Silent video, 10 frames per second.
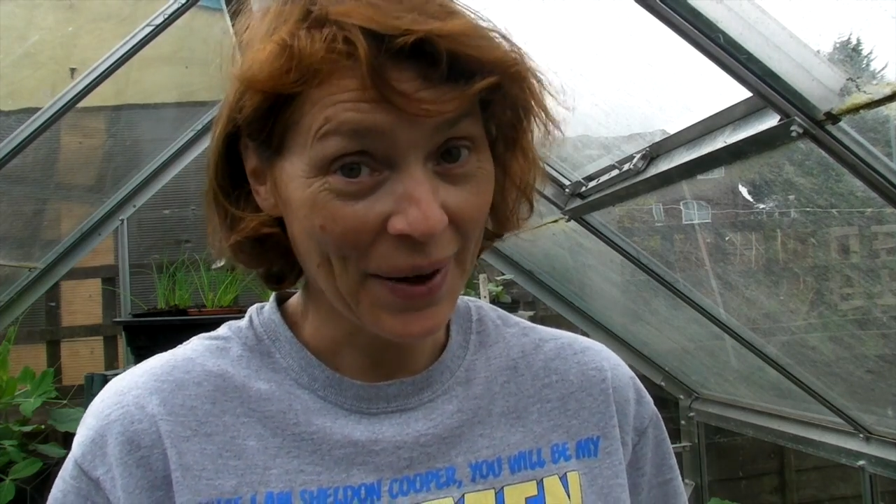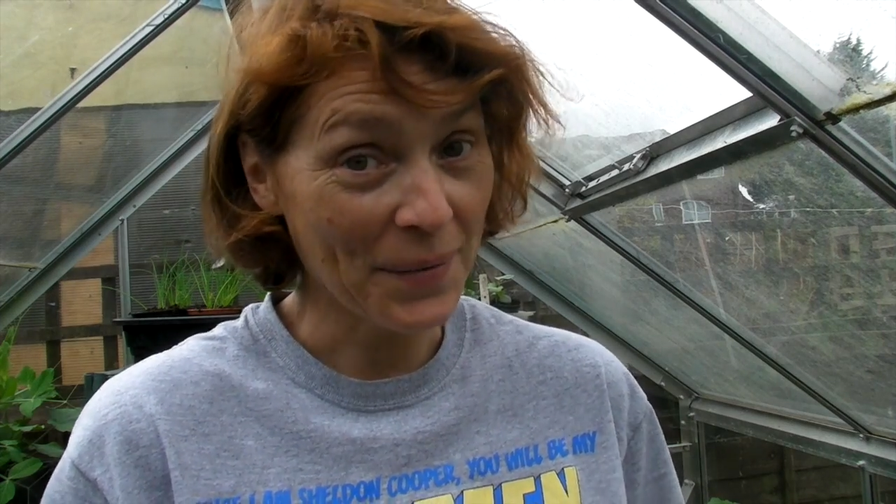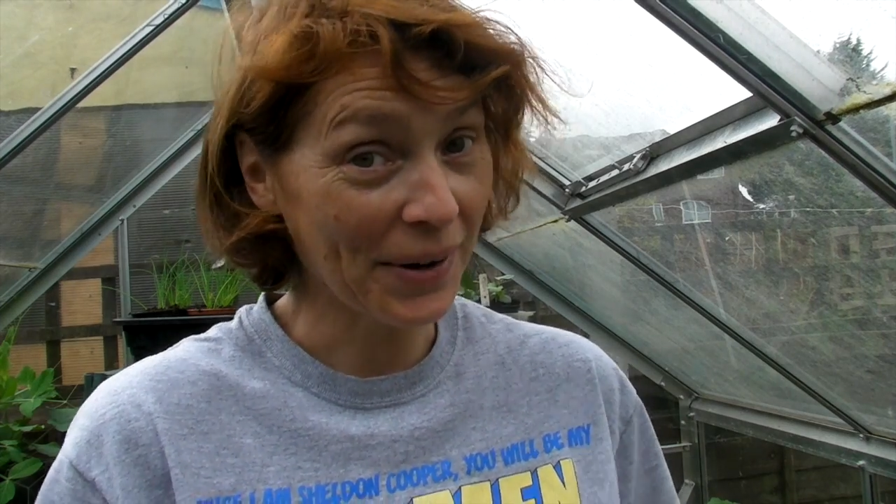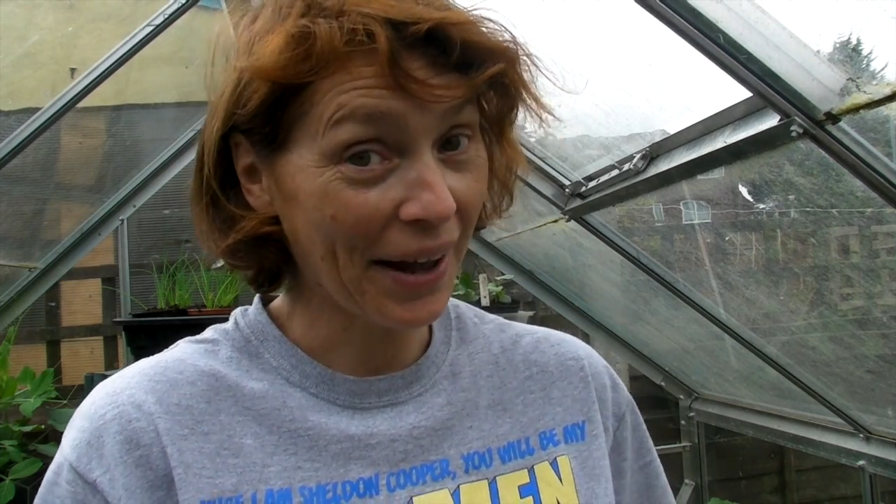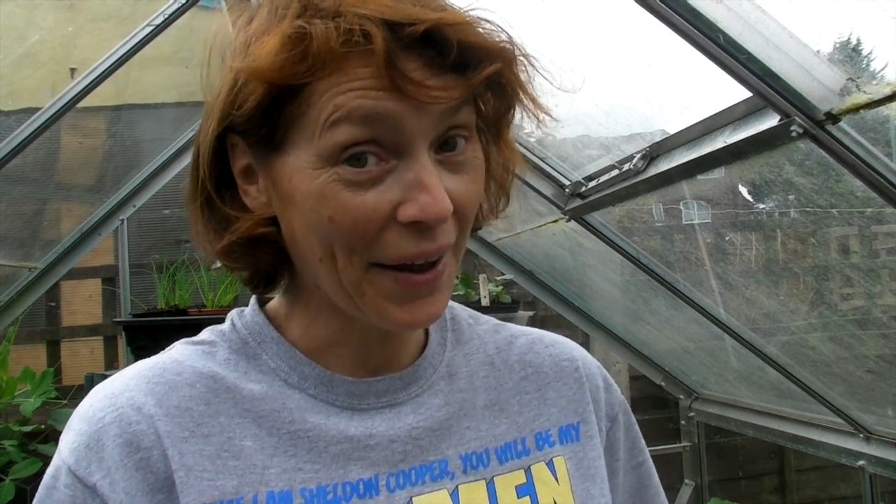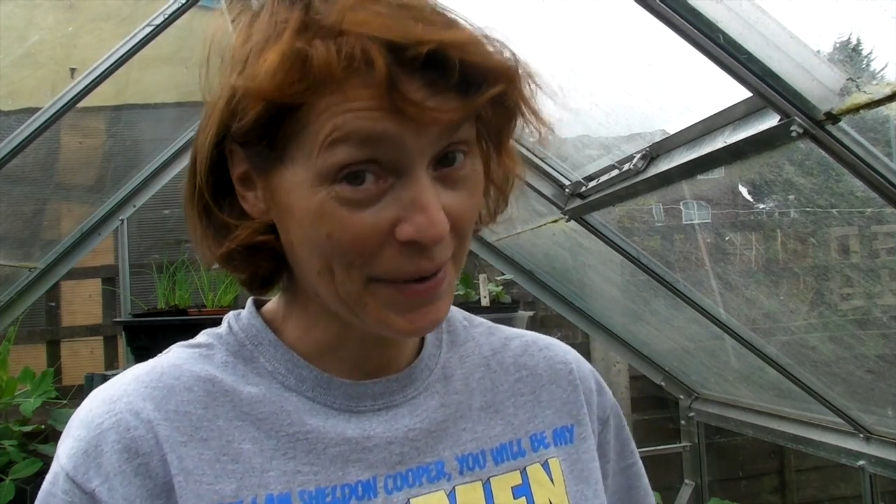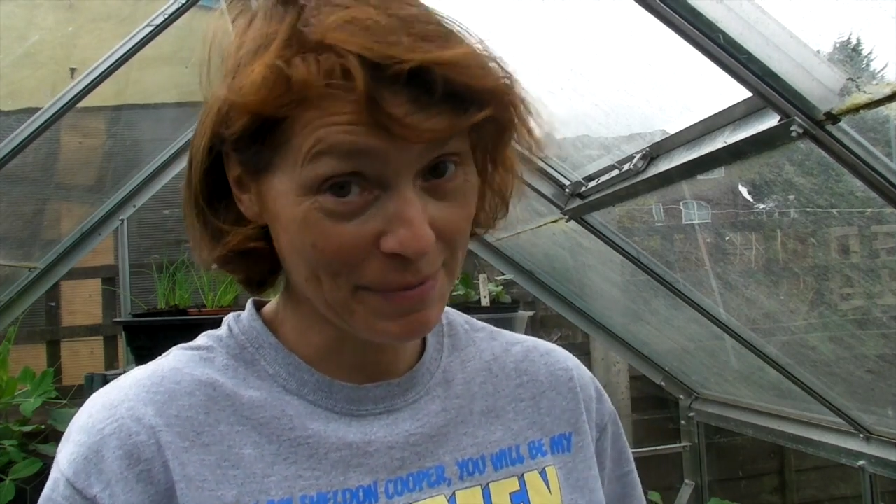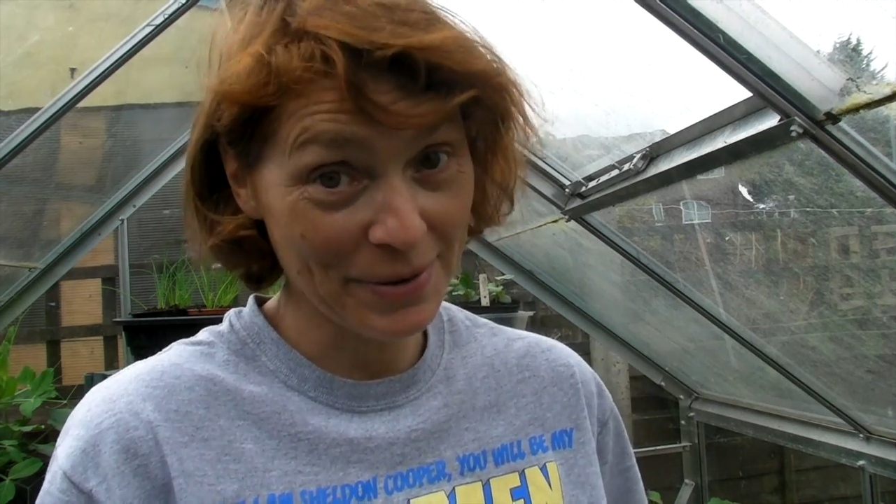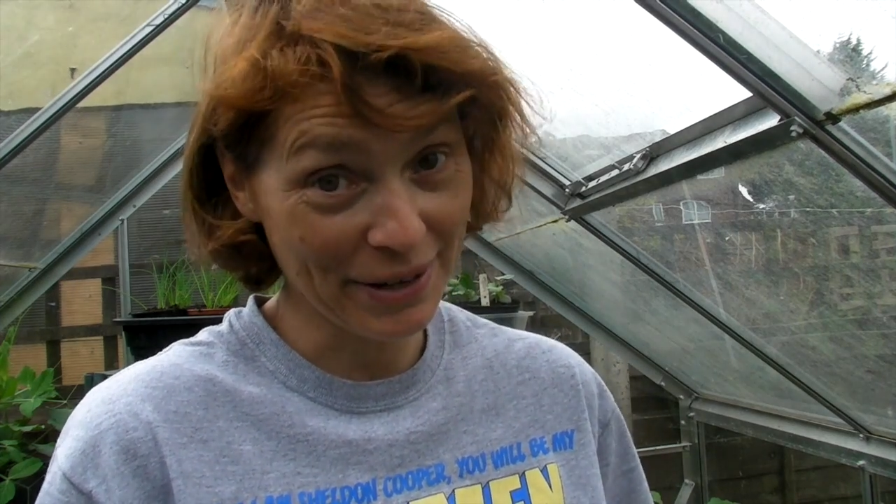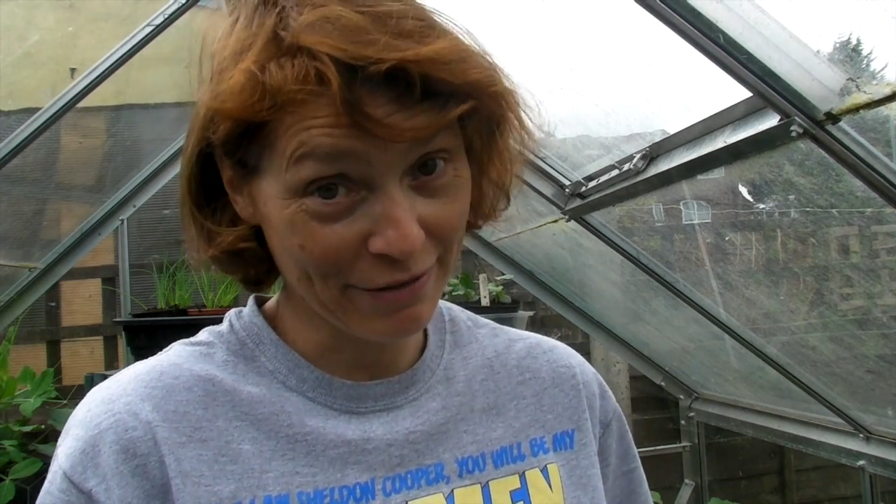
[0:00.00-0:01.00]
Well, I
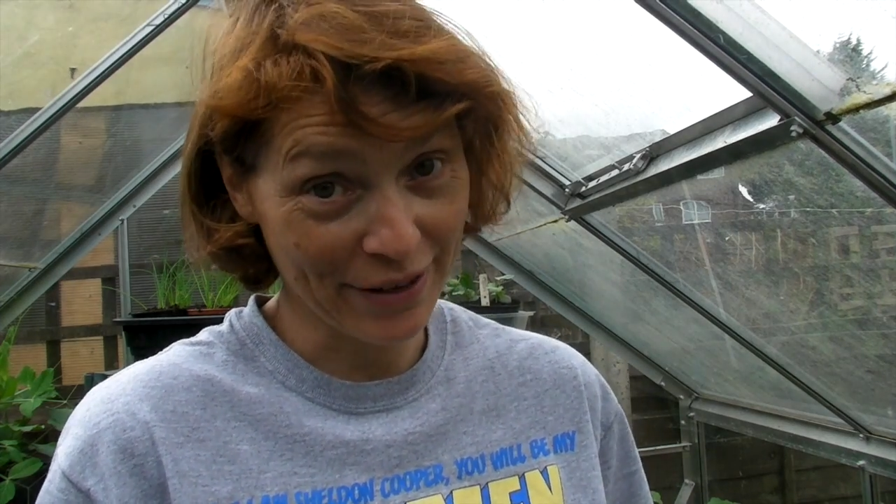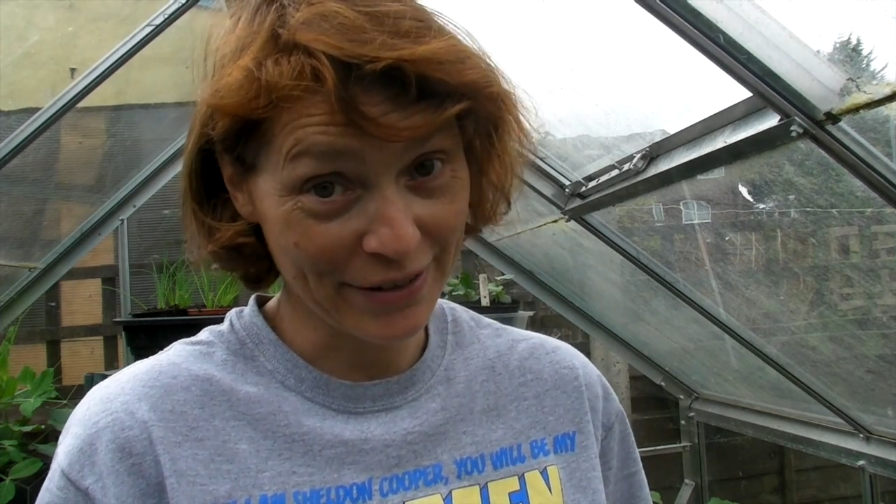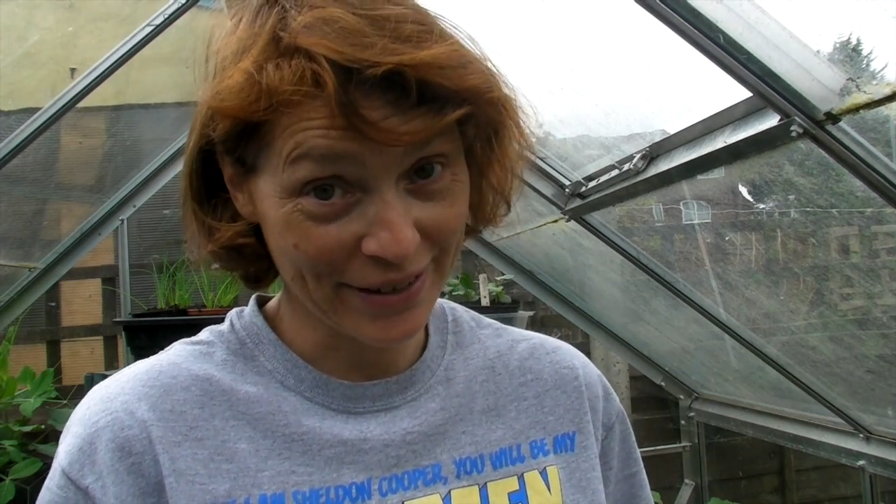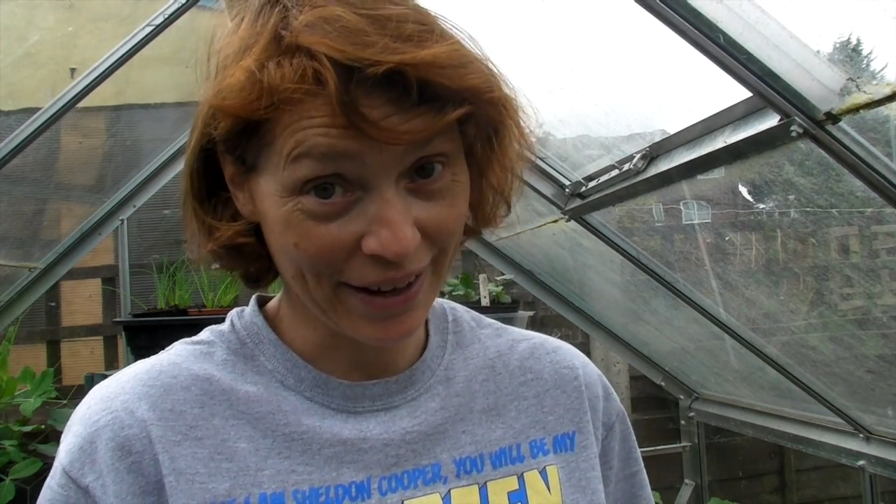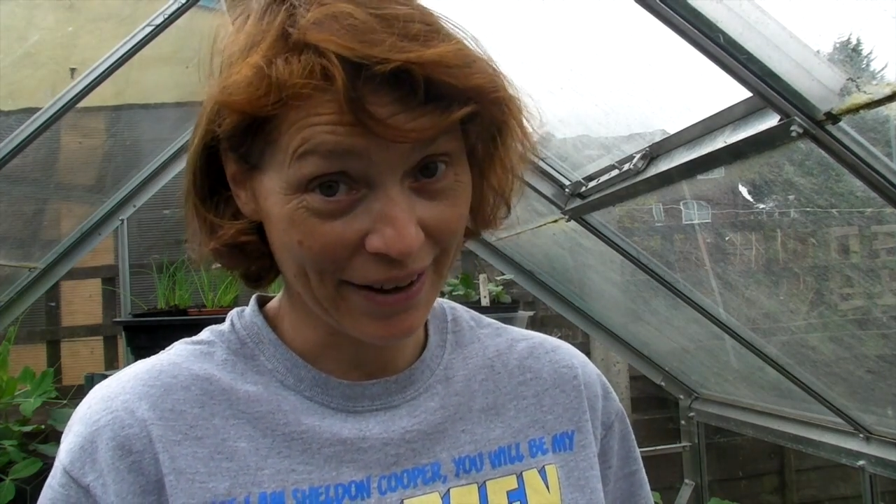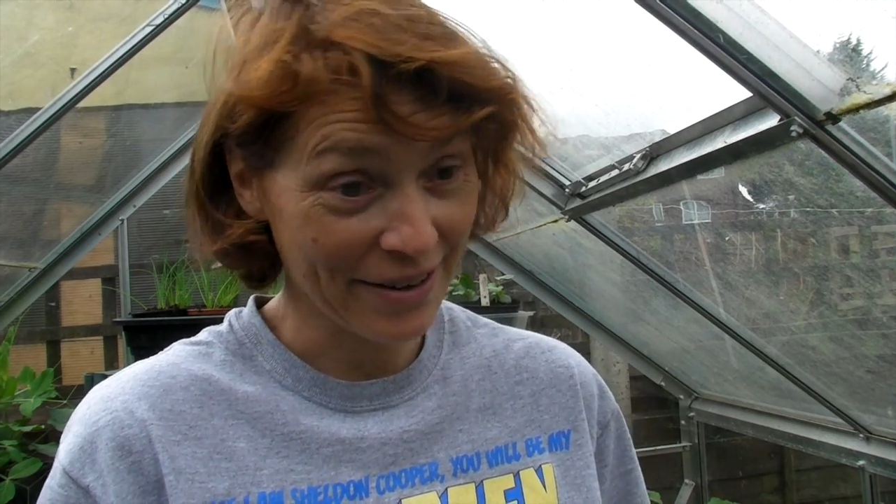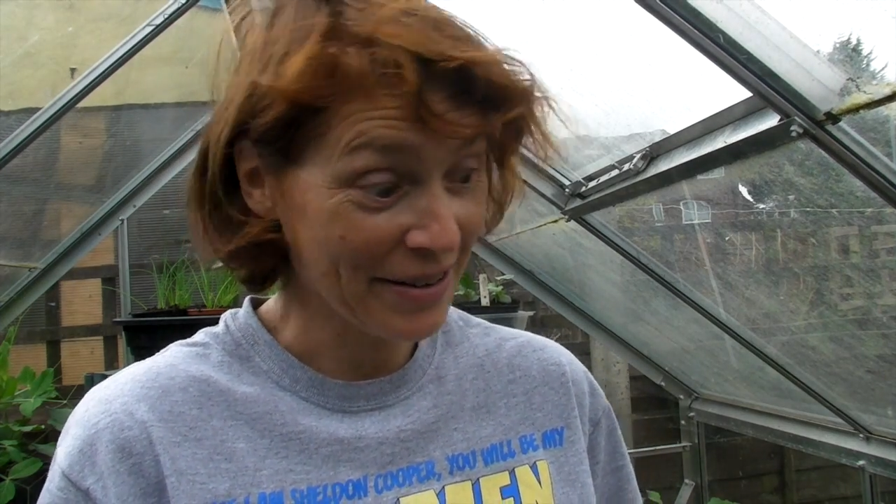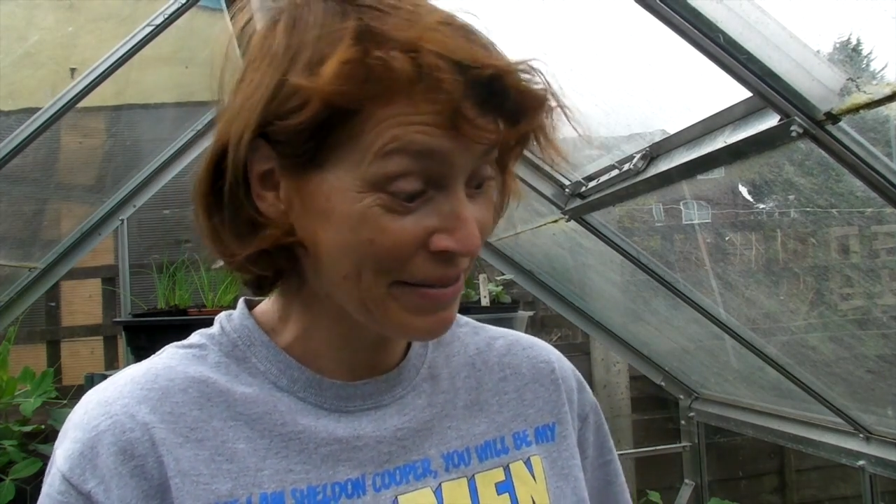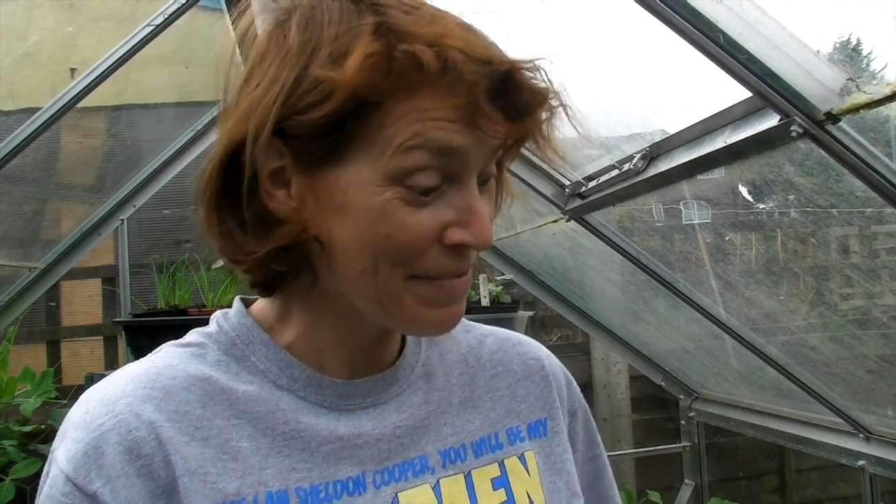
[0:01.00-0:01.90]
hope you give those a go,